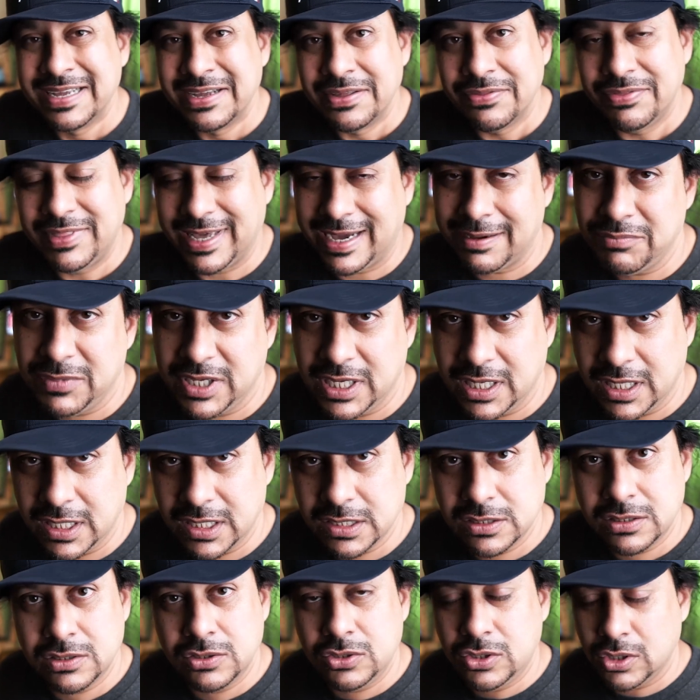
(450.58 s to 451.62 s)
That
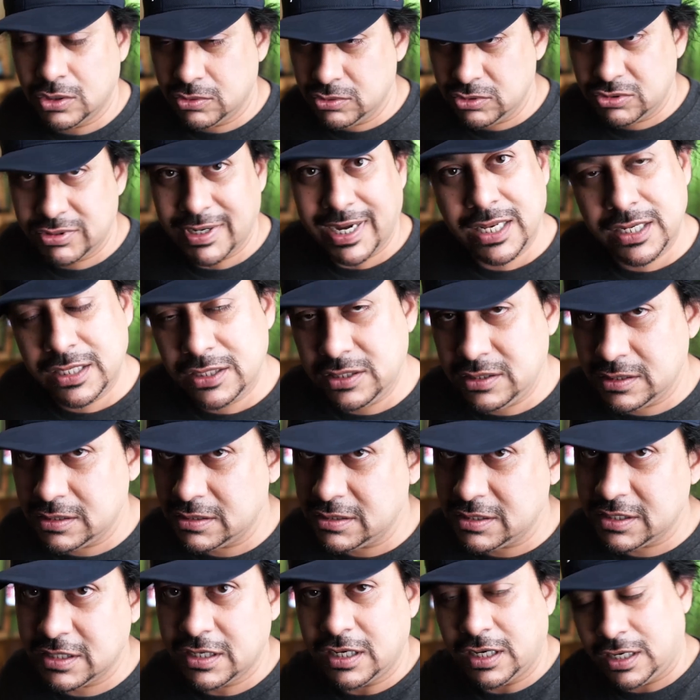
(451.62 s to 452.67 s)
means don't try to
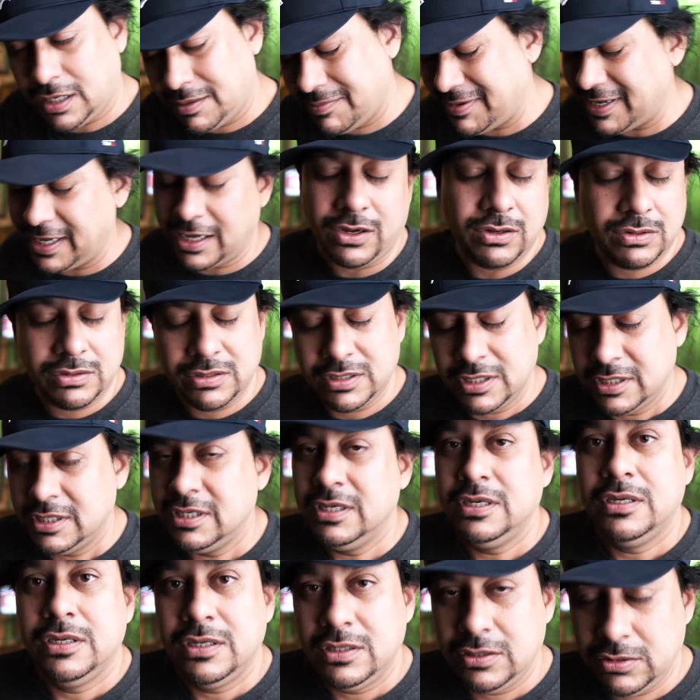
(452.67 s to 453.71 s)
just come out,
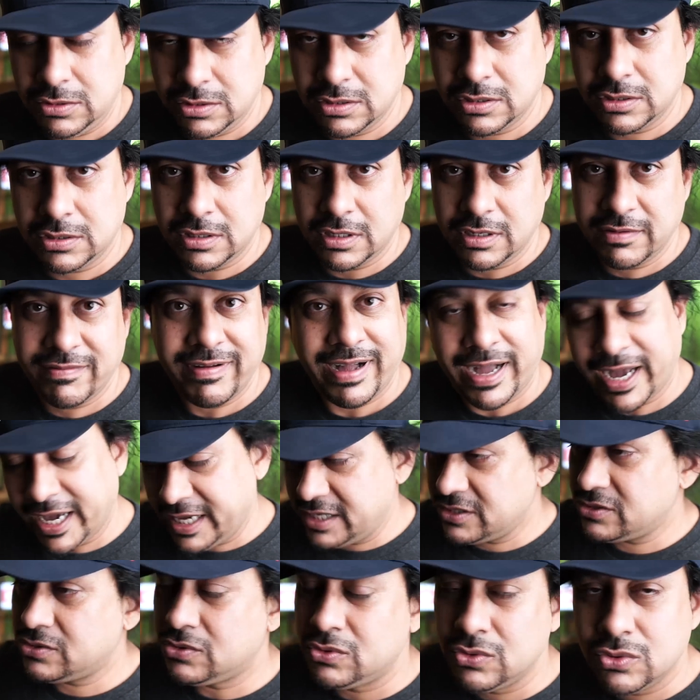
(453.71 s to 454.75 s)
of high
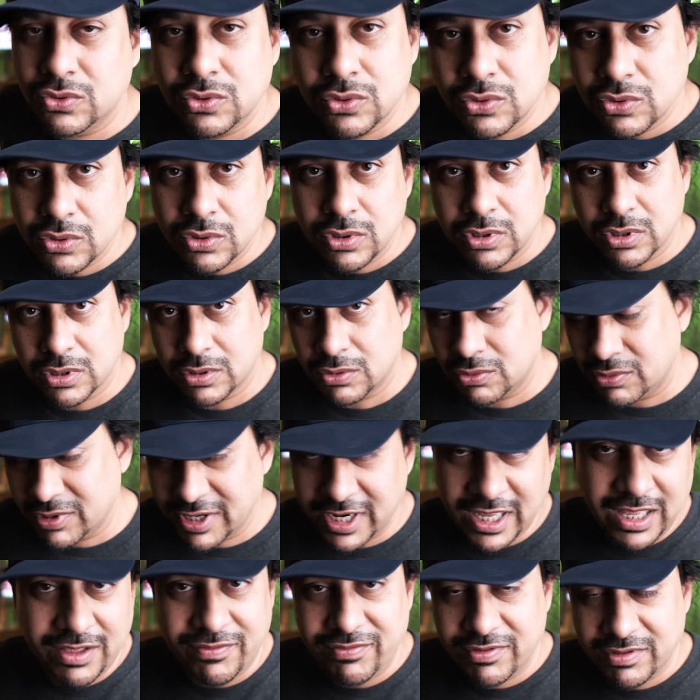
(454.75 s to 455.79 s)
school or
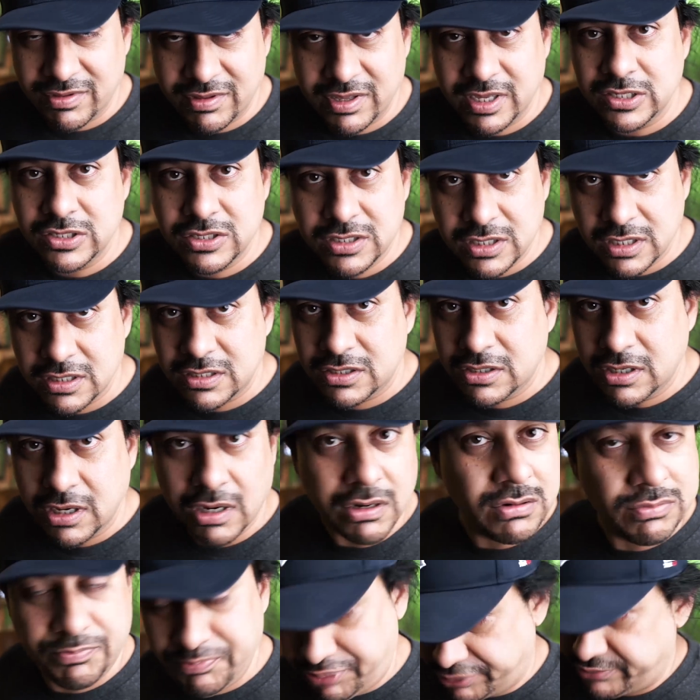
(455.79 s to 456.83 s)
whatever and just
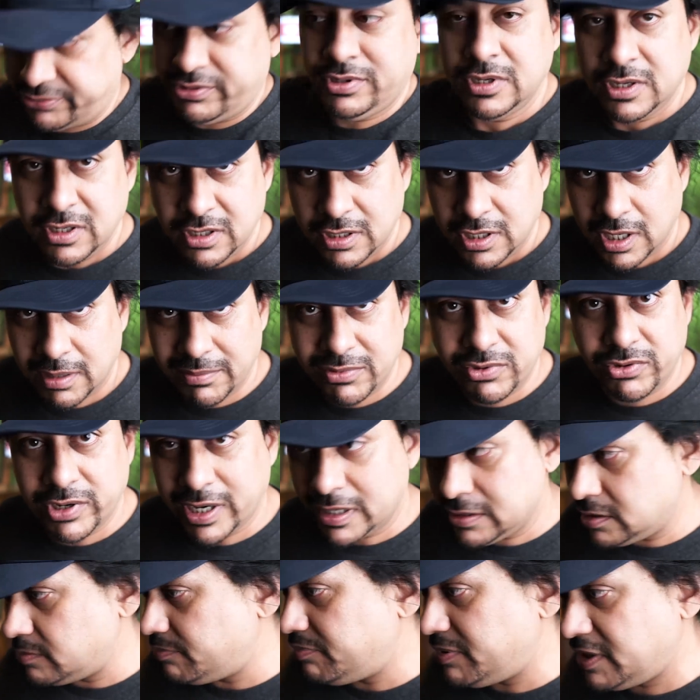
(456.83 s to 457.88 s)
go, I'm gonna
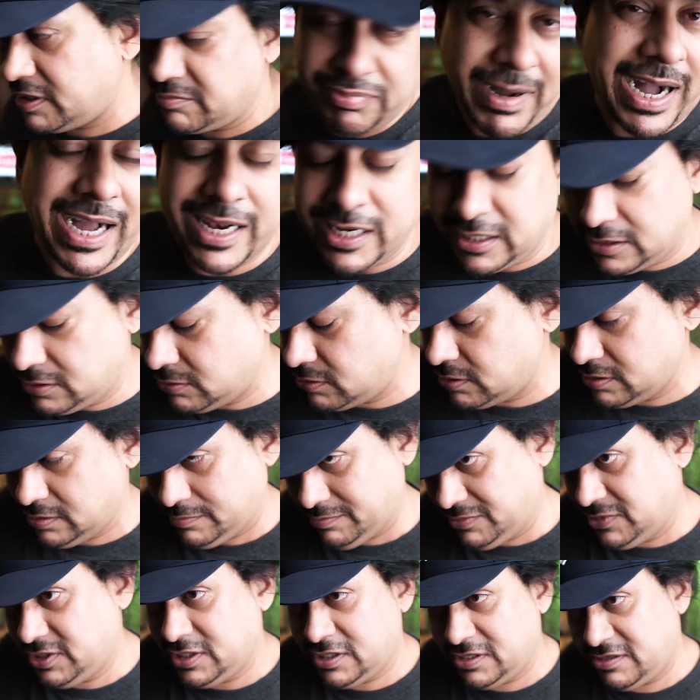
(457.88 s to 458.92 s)
grab the big body on
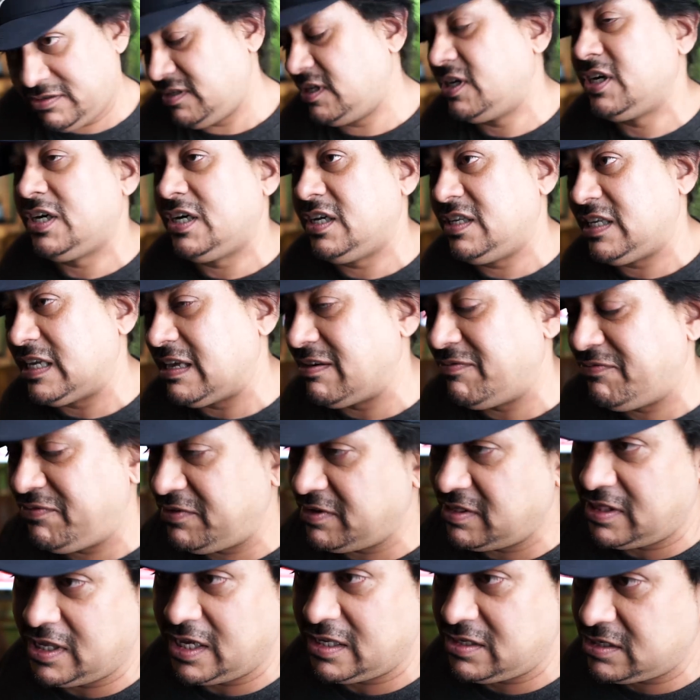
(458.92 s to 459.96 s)
them just cause I feel
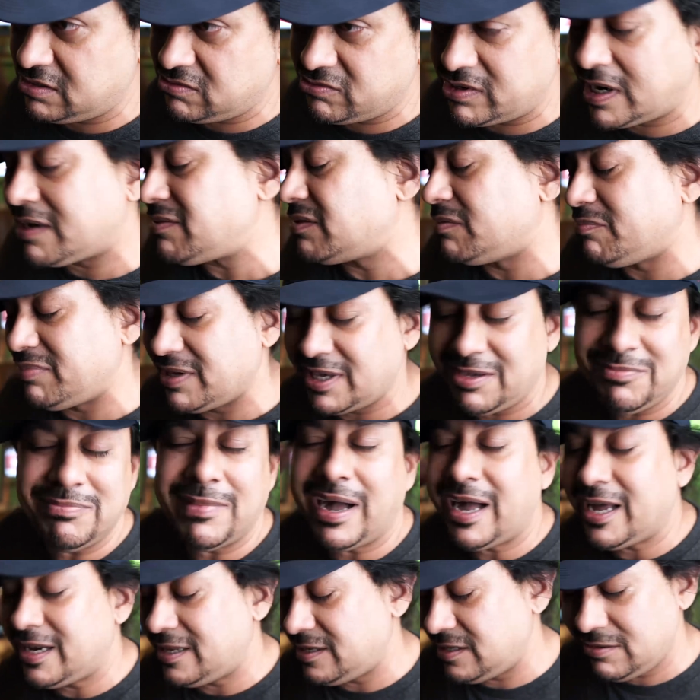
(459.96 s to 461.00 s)
like just grab the big
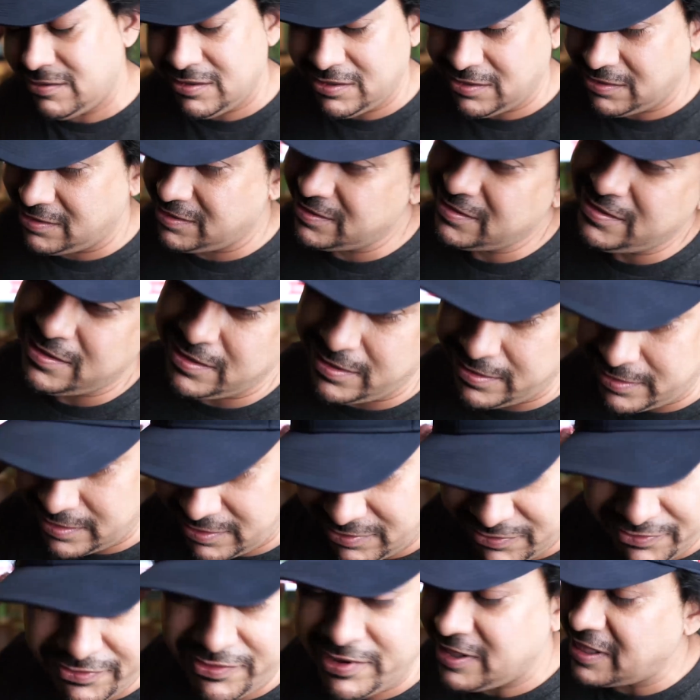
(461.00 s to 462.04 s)
body,
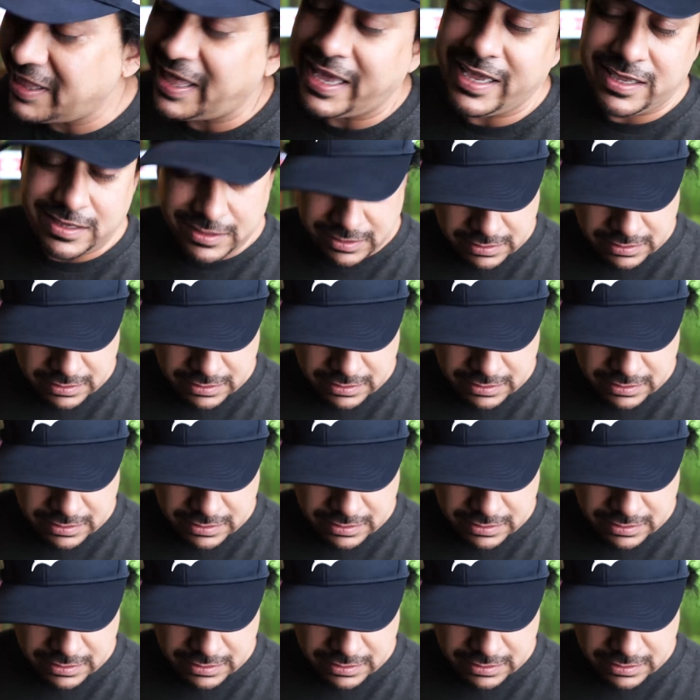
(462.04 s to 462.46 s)
just feel like